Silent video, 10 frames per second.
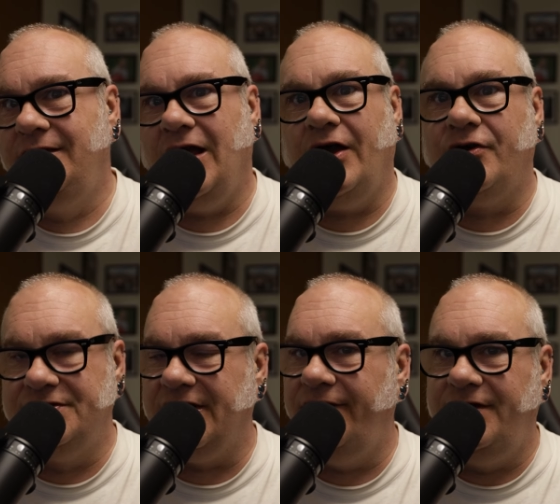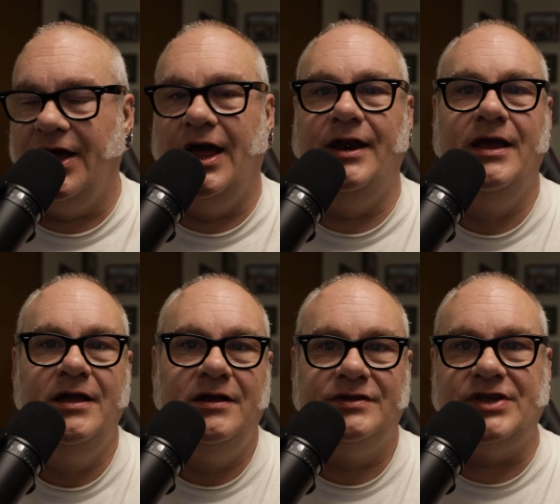the hundreds that I've done,
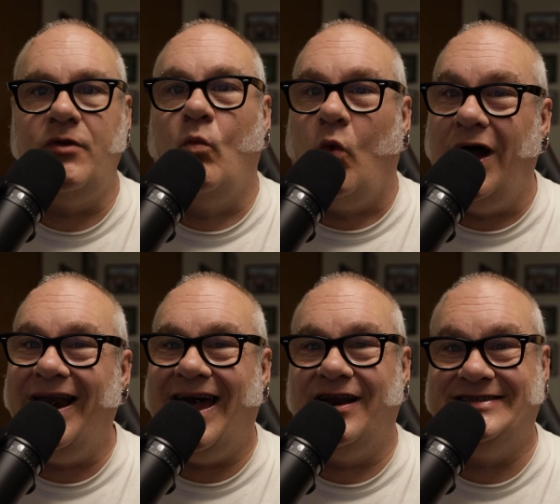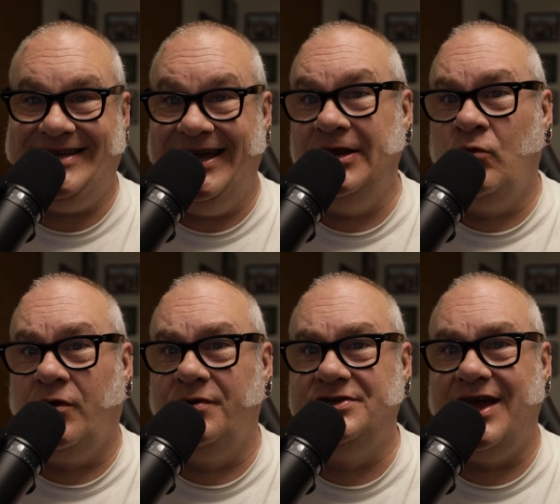say one out of 10
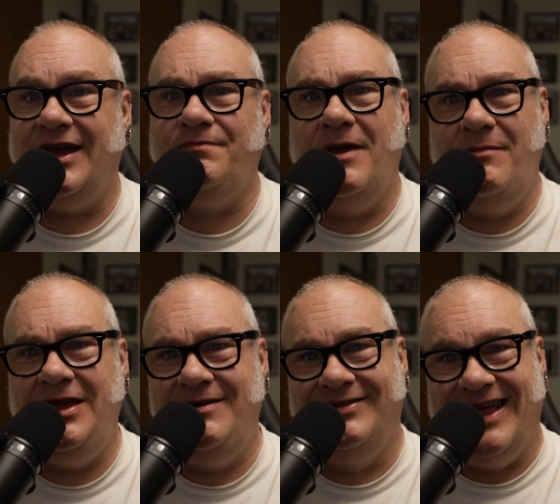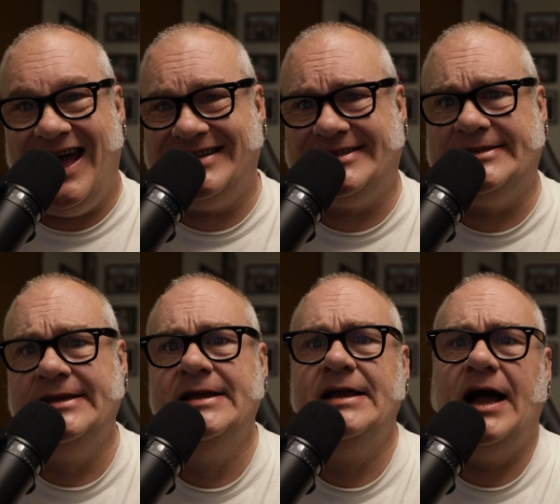will reject, maybe less.
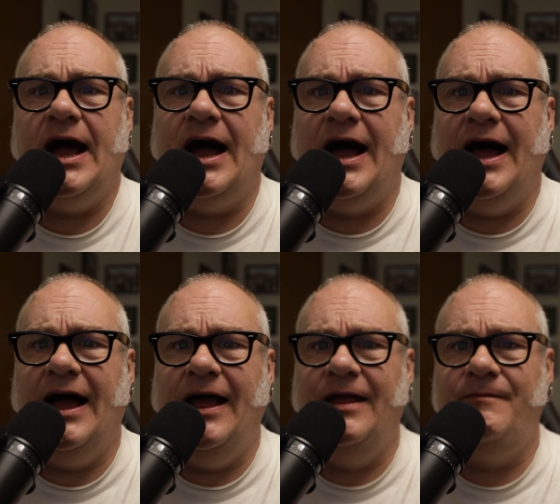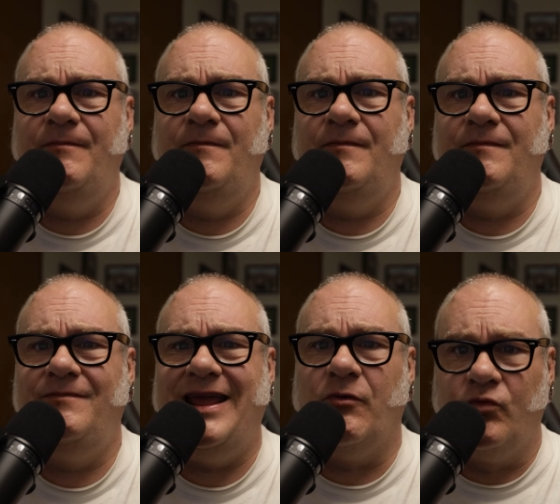Uh,
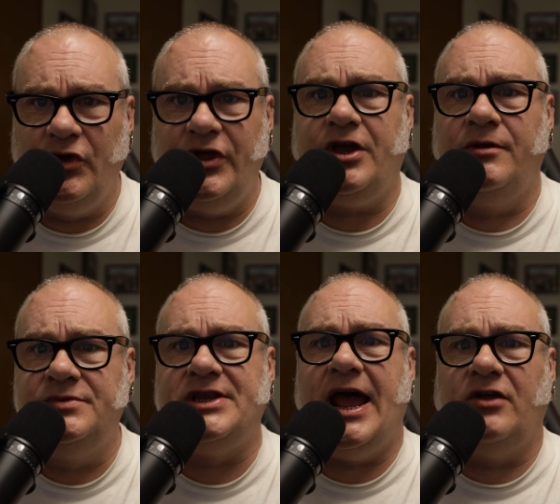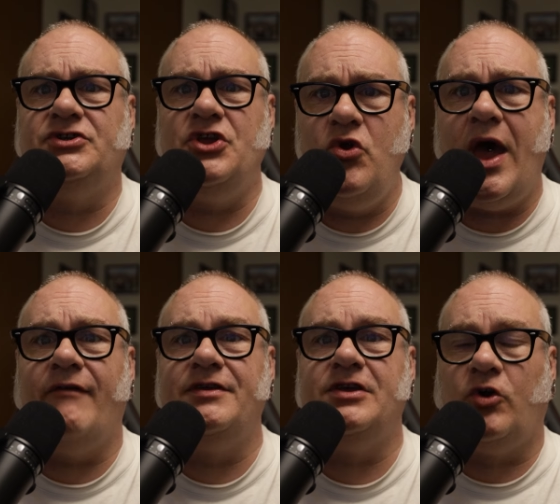it really comes down to you
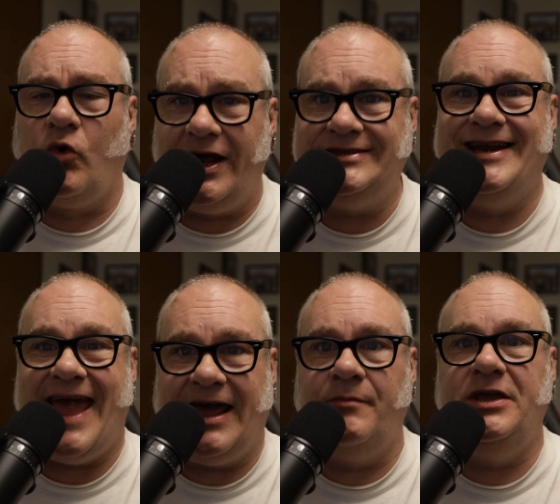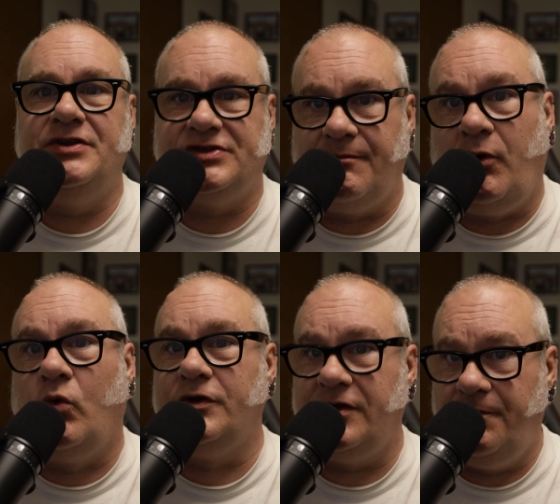having the correct anatomy to
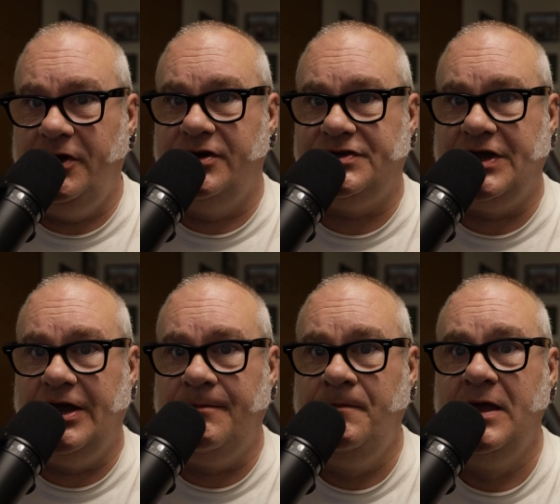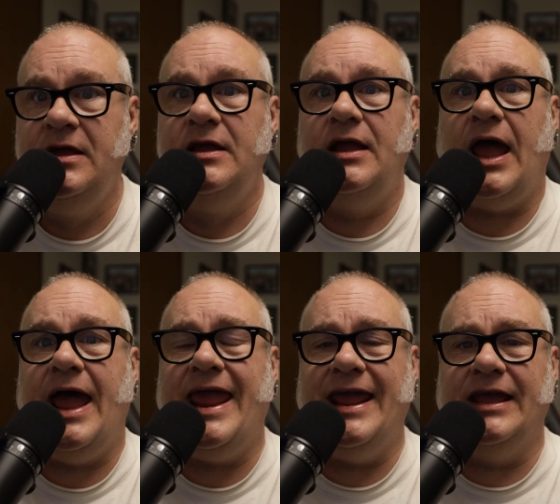support the piercing
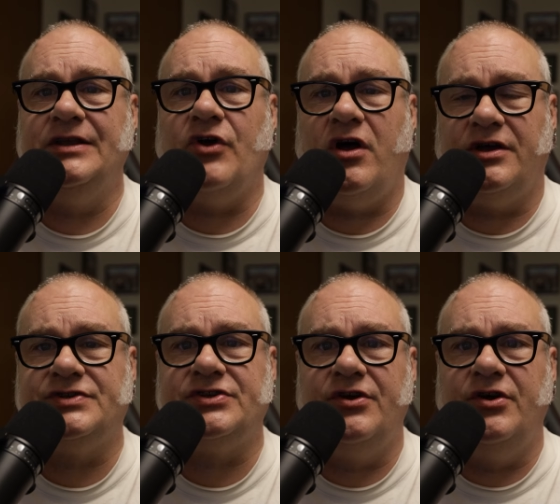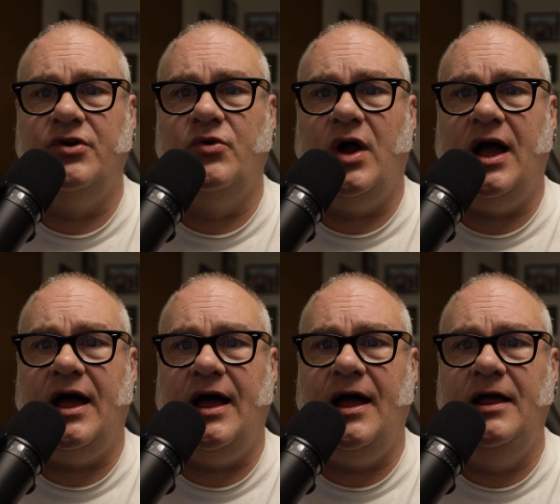and also
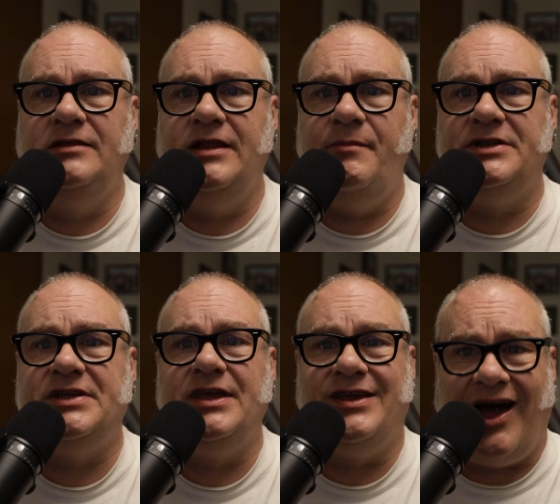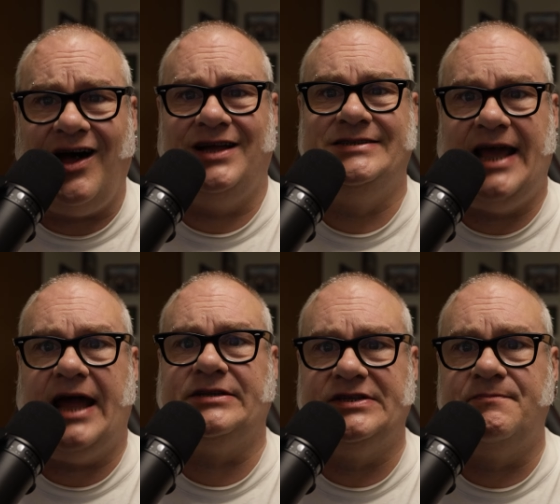uh, limiting
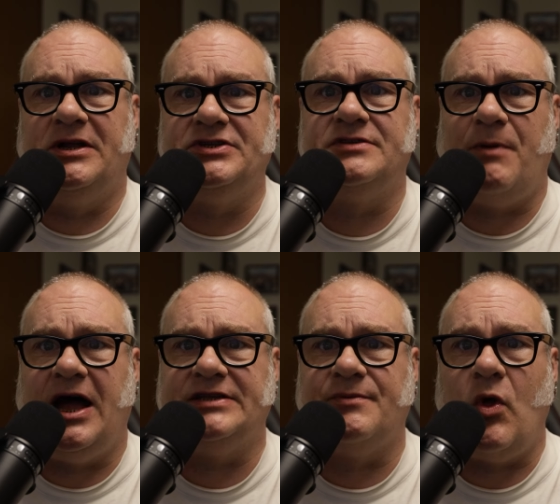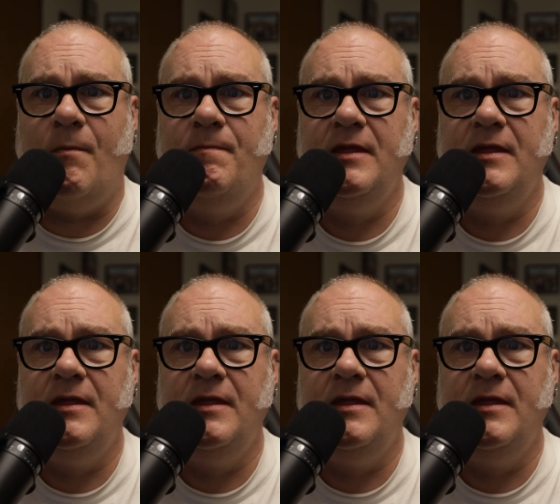contact as much as possible.